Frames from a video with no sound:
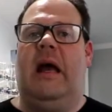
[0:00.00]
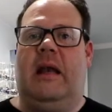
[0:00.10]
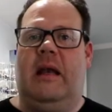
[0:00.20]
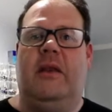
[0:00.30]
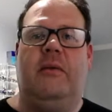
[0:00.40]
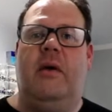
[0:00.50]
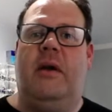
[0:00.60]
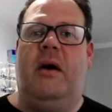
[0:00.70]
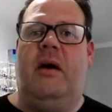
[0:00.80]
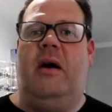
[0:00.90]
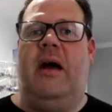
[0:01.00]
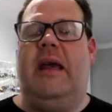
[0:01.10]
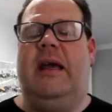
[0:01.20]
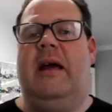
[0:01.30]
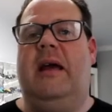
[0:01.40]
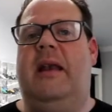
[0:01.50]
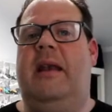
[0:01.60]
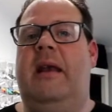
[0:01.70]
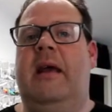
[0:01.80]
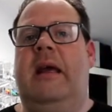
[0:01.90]
and another one High.
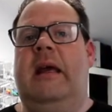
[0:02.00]
And